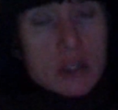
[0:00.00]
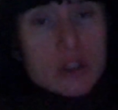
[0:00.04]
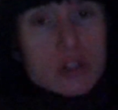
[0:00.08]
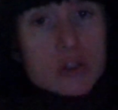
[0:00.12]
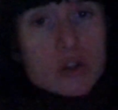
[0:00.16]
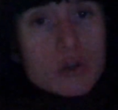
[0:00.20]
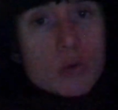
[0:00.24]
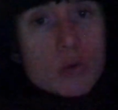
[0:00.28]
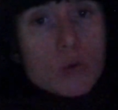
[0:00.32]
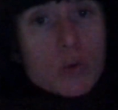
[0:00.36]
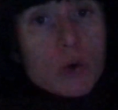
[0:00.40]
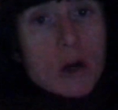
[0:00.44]

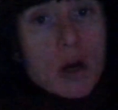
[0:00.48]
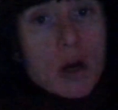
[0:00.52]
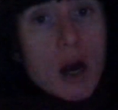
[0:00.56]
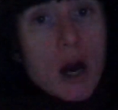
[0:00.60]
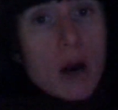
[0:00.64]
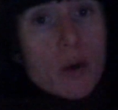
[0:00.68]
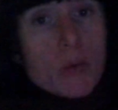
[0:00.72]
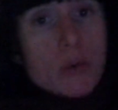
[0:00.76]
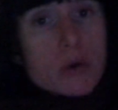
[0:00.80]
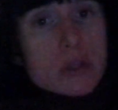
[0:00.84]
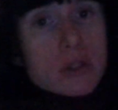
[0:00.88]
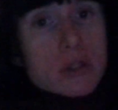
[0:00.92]
to where
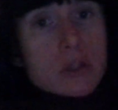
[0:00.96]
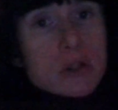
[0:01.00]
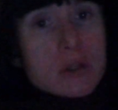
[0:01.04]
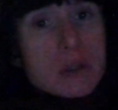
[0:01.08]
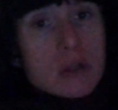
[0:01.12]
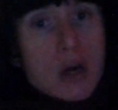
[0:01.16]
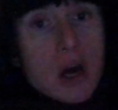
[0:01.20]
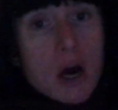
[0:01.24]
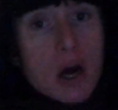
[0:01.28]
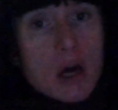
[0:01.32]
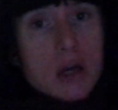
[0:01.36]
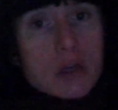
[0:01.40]
I was
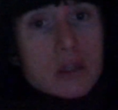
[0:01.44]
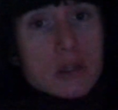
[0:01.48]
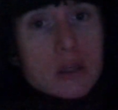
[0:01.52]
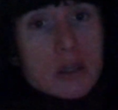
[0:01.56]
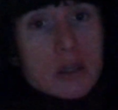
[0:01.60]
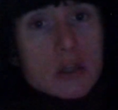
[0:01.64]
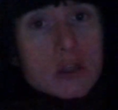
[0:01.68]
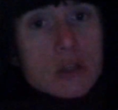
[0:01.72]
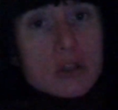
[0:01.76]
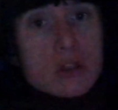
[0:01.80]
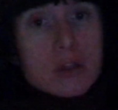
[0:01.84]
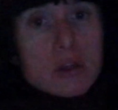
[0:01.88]
not
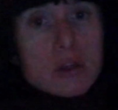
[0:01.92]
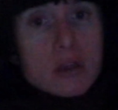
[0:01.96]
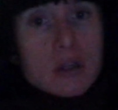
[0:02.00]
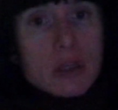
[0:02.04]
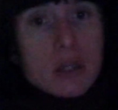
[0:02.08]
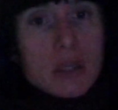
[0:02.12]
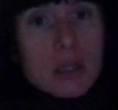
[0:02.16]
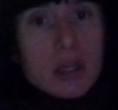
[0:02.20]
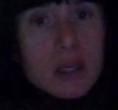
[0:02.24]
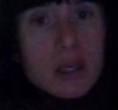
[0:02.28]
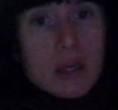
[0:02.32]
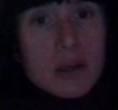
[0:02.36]
to
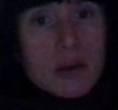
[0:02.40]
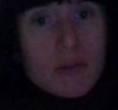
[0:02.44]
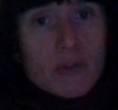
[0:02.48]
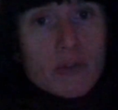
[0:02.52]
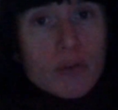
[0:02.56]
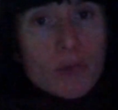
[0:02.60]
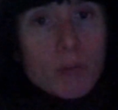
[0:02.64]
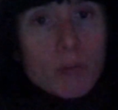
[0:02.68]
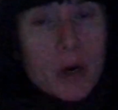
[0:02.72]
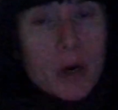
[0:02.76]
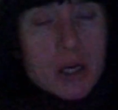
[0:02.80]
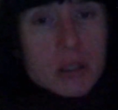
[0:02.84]
leave
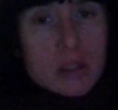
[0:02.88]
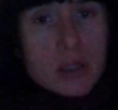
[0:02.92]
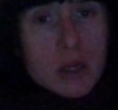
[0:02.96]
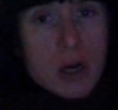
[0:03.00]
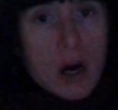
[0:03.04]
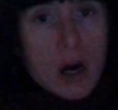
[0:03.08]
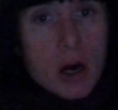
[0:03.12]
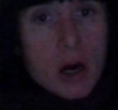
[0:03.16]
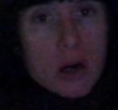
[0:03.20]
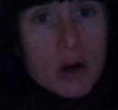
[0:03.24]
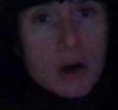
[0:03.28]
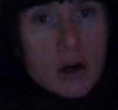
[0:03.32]
my
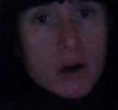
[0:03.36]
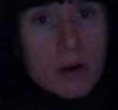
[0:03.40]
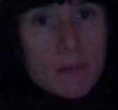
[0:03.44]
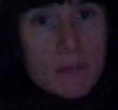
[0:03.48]
daughter.